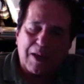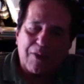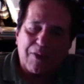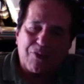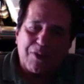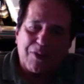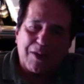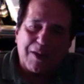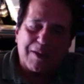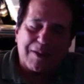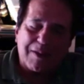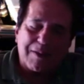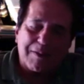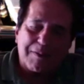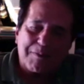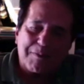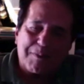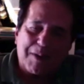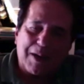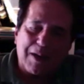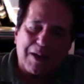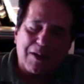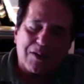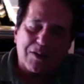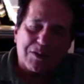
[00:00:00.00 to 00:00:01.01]
think
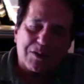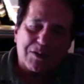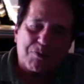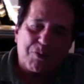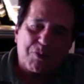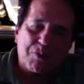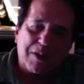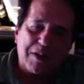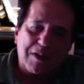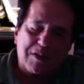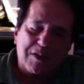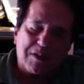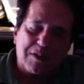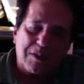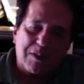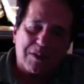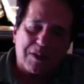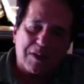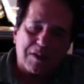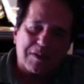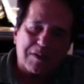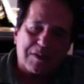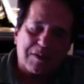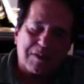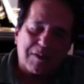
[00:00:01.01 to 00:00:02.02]
Miles brings to
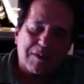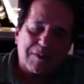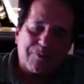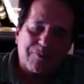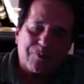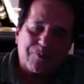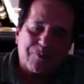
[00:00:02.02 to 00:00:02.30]
this,